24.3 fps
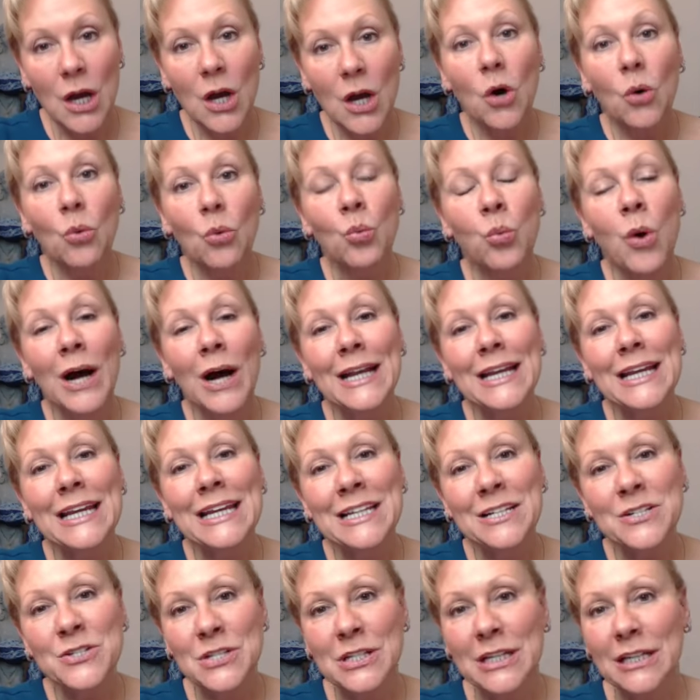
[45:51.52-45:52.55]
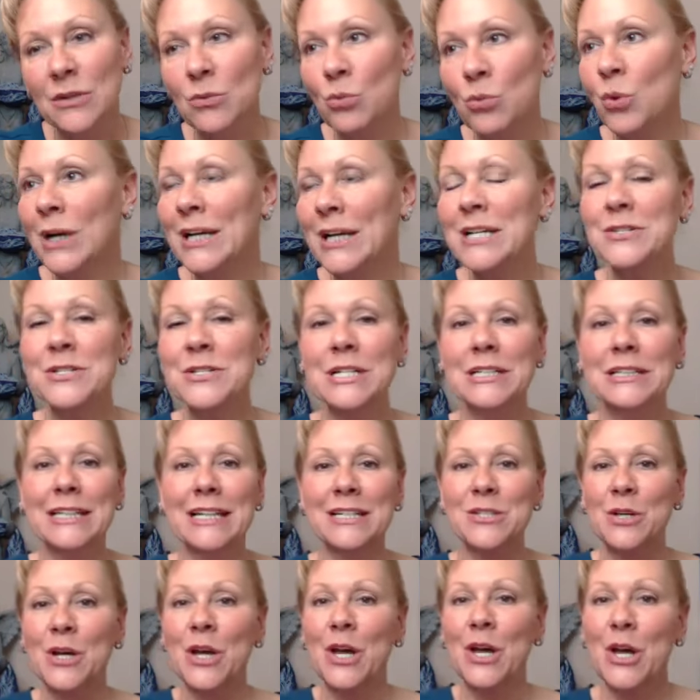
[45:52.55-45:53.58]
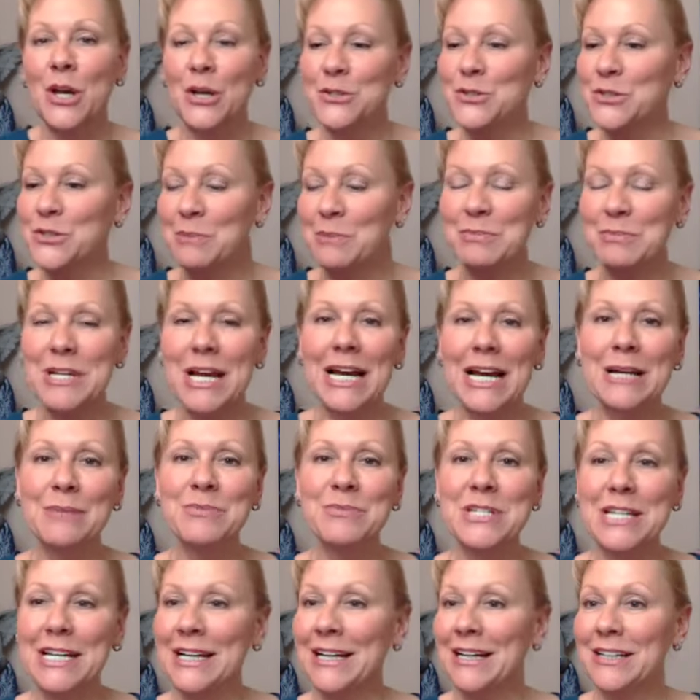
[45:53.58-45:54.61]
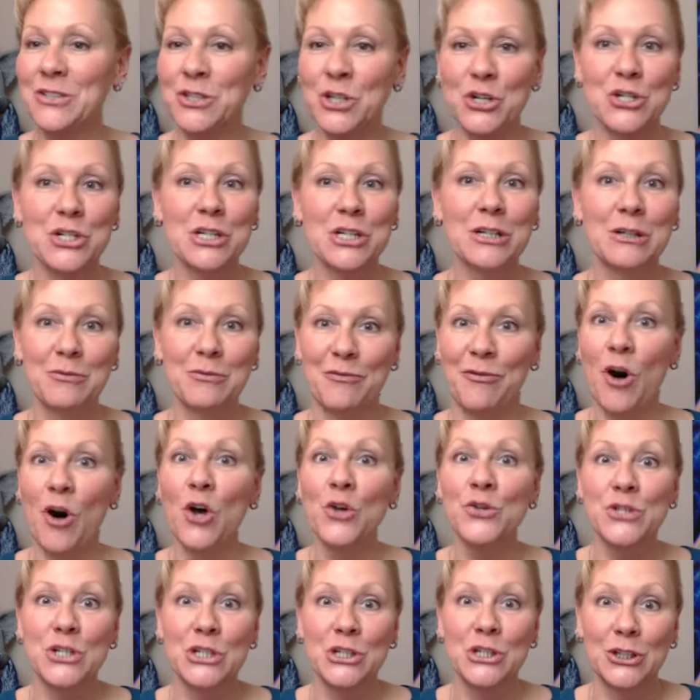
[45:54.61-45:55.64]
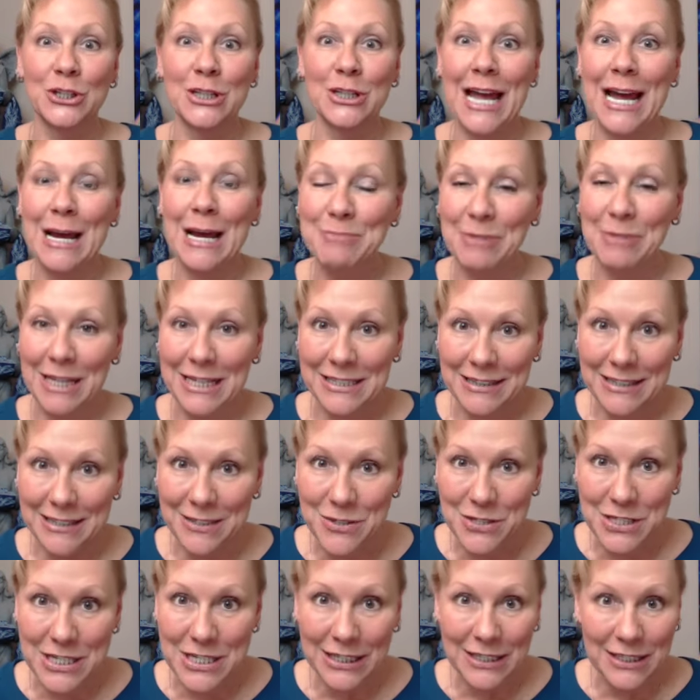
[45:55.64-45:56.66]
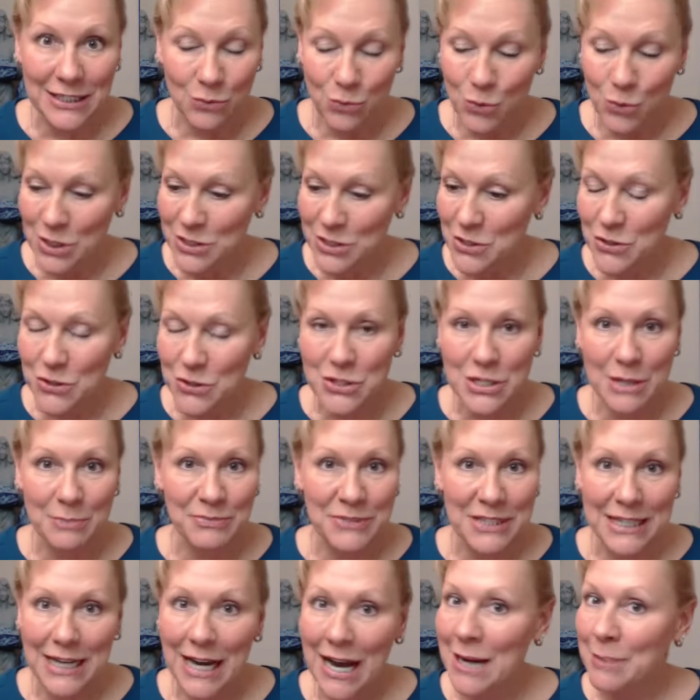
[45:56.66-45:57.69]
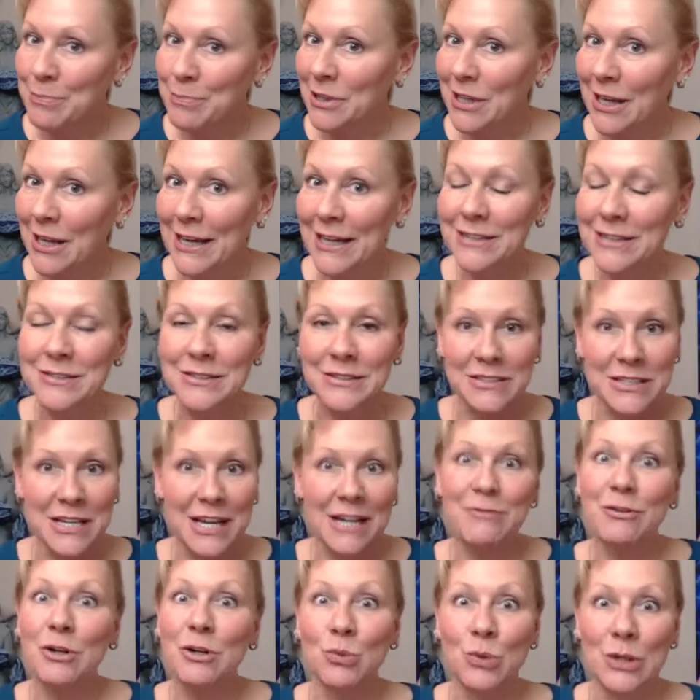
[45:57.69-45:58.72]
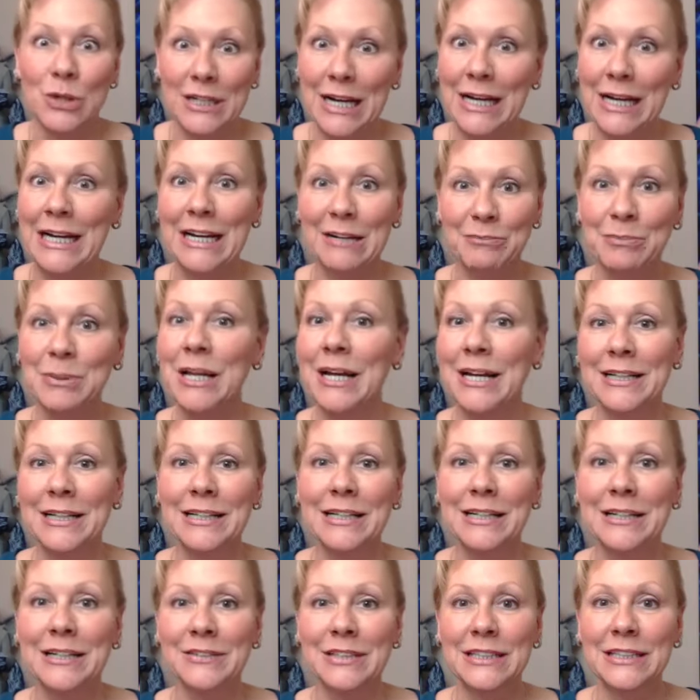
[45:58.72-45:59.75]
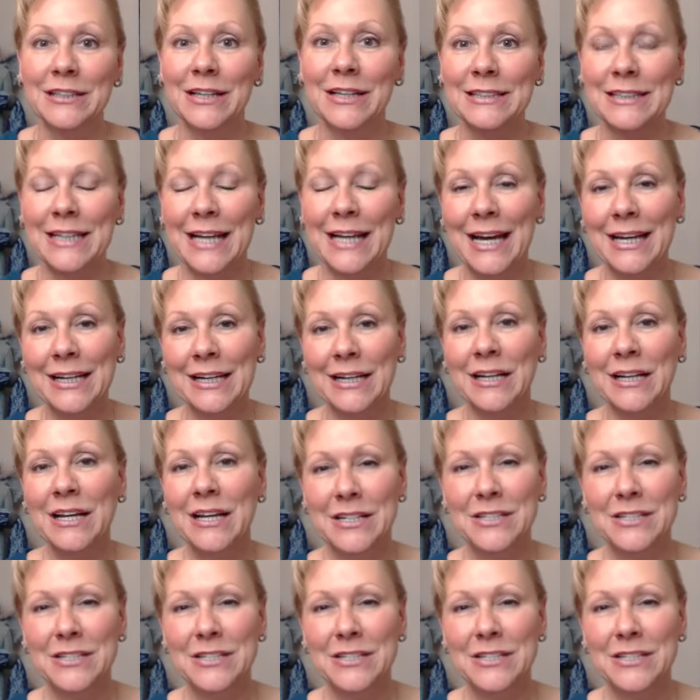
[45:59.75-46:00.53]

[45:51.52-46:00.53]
What is it? What is it that's sometimes it just falls in your lap like this did? It wasn't something I planned. Never would I have planned anything like that.